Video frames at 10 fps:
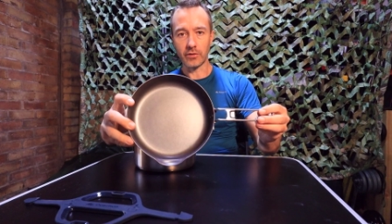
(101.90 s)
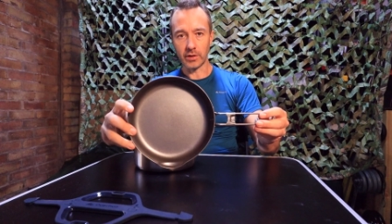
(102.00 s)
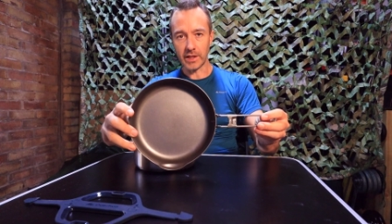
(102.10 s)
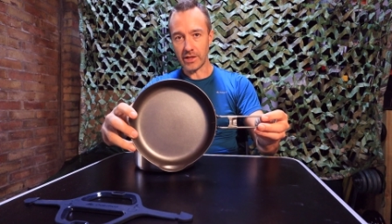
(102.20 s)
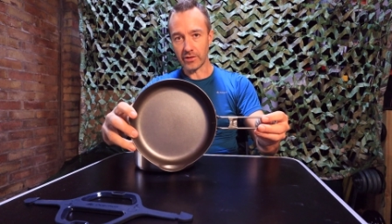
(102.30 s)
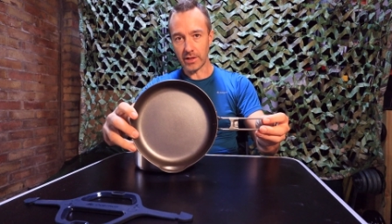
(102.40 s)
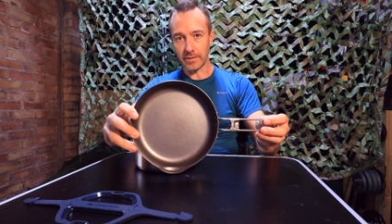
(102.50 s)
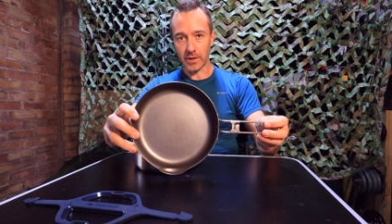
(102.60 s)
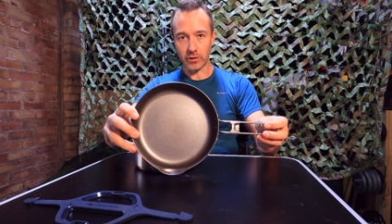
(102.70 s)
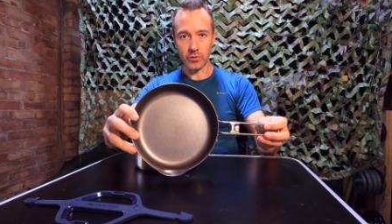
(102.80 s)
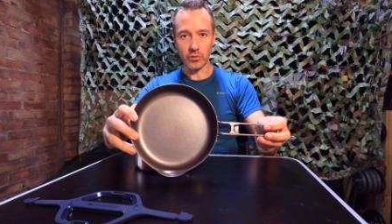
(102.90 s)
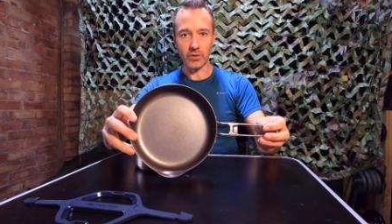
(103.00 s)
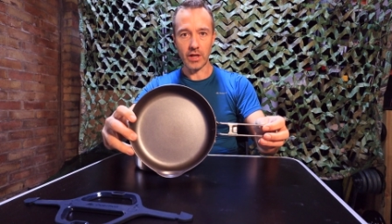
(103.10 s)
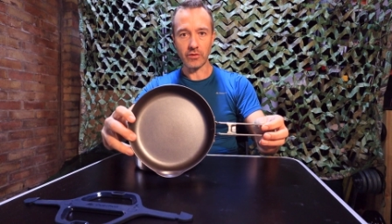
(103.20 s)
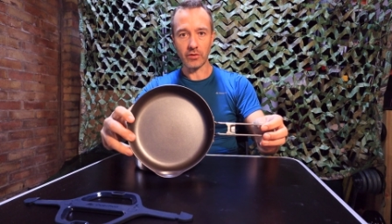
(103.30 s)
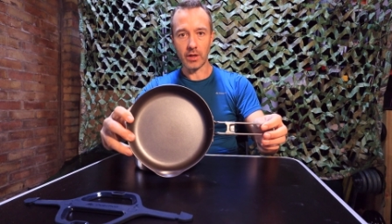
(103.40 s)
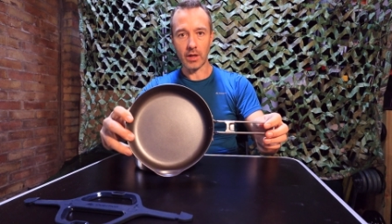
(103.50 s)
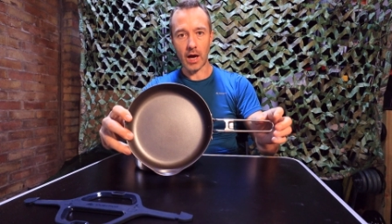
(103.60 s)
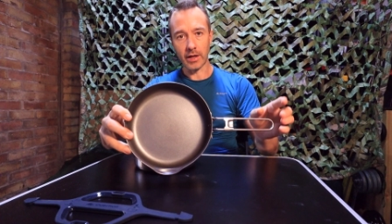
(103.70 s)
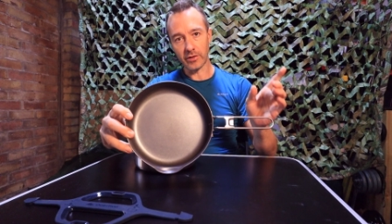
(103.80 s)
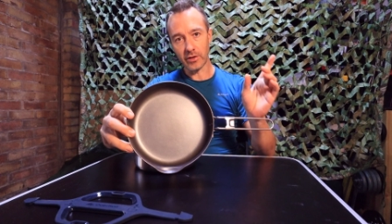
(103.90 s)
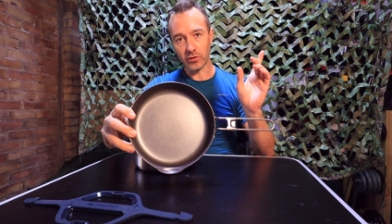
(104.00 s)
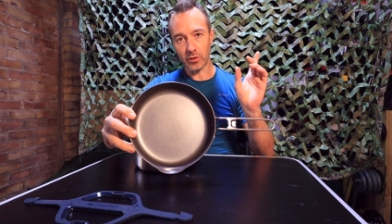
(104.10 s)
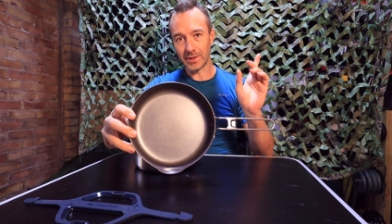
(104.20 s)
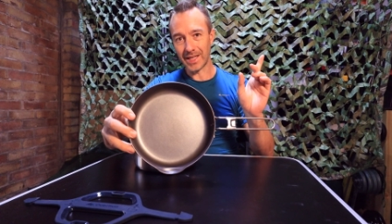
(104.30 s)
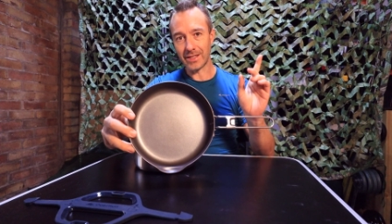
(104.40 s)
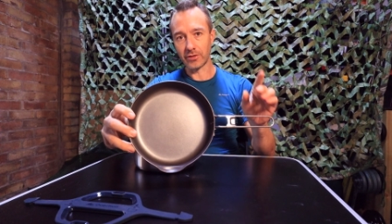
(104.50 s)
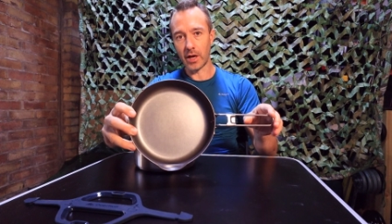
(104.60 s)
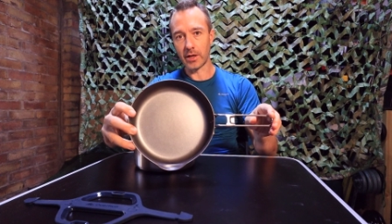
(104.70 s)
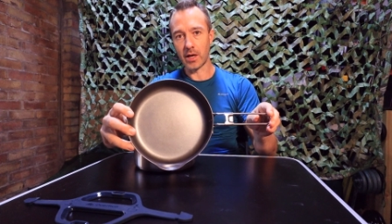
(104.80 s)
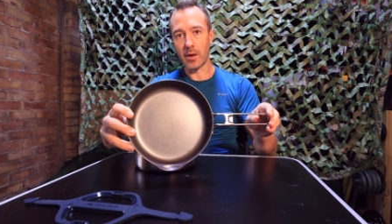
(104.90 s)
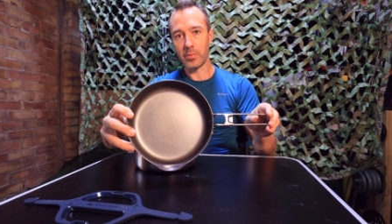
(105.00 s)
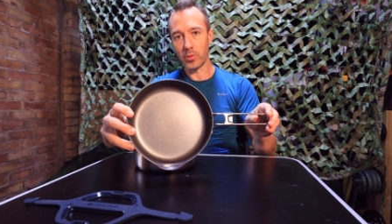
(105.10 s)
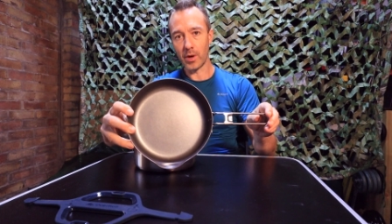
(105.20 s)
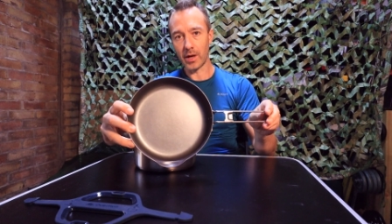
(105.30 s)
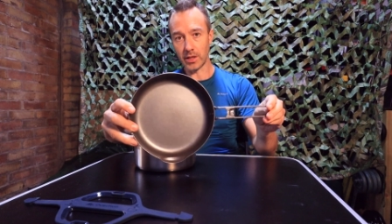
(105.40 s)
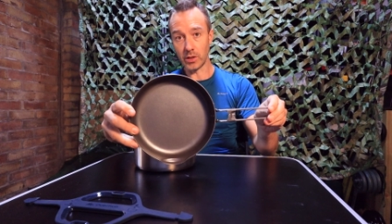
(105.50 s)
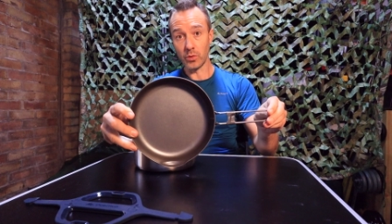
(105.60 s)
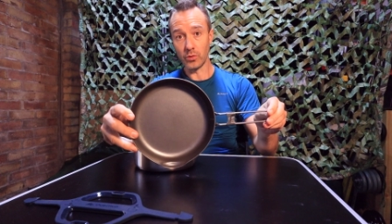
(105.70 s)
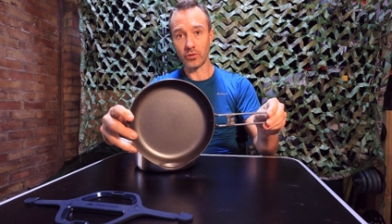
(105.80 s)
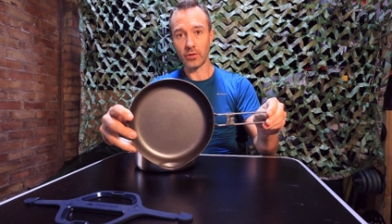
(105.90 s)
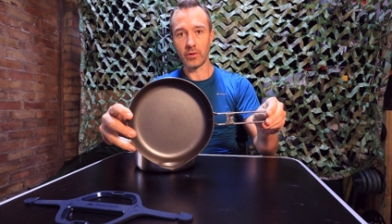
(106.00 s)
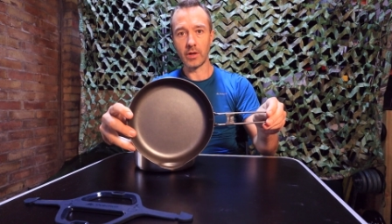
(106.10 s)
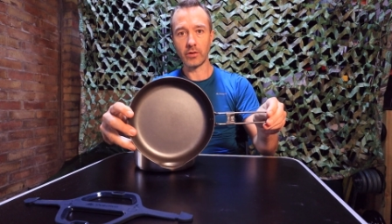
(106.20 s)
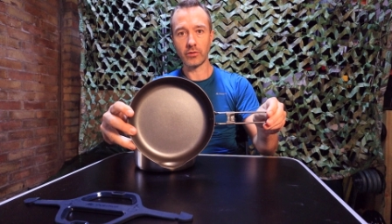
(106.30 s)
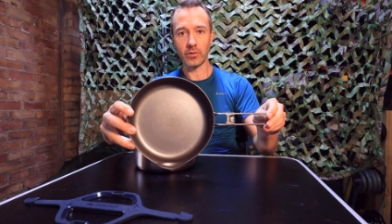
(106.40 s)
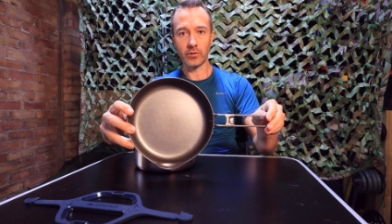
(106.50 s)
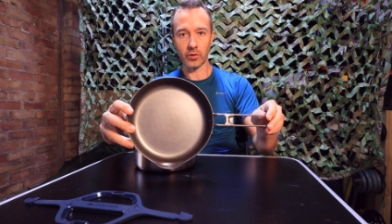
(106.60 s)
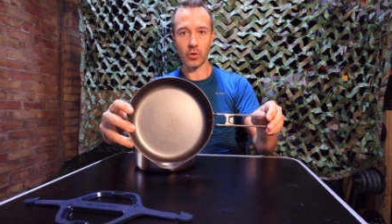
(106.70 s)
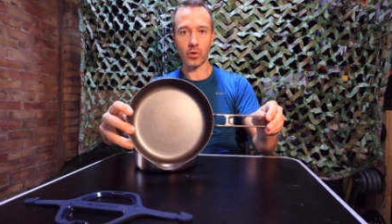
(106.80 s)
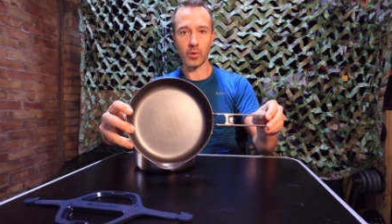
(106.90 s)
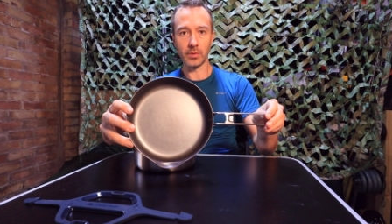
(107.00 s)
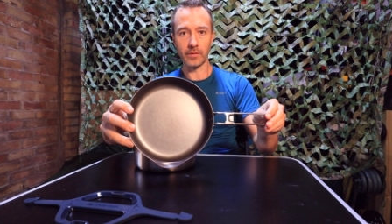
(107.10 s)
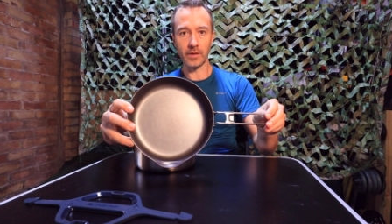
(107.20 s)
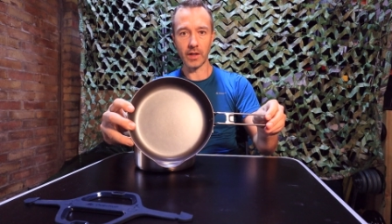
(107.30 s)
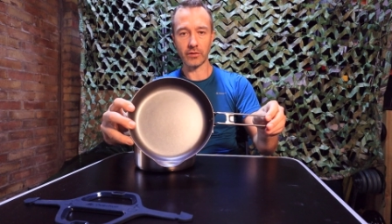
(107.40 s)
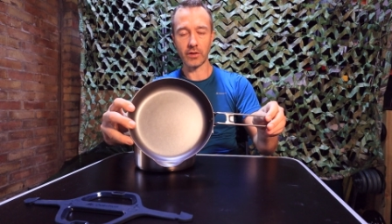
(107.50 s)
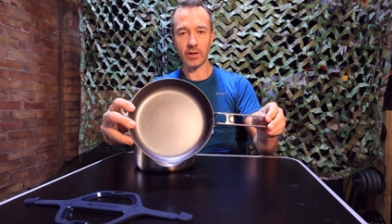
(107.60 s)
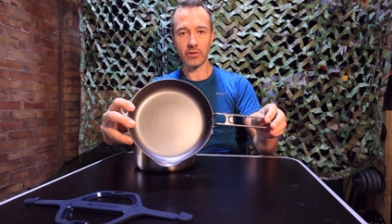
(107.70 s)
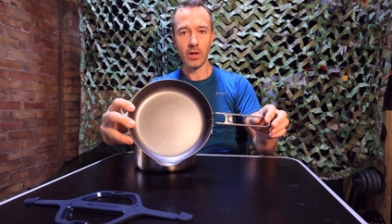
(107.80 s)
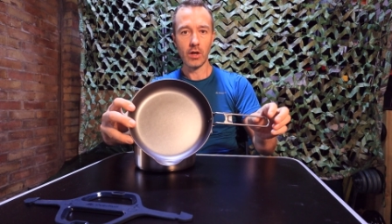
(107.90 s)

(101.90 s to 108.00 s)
This will easily fit two steaks in. I did do a lakeside camp where I used this to cook a couple of fillet steaks.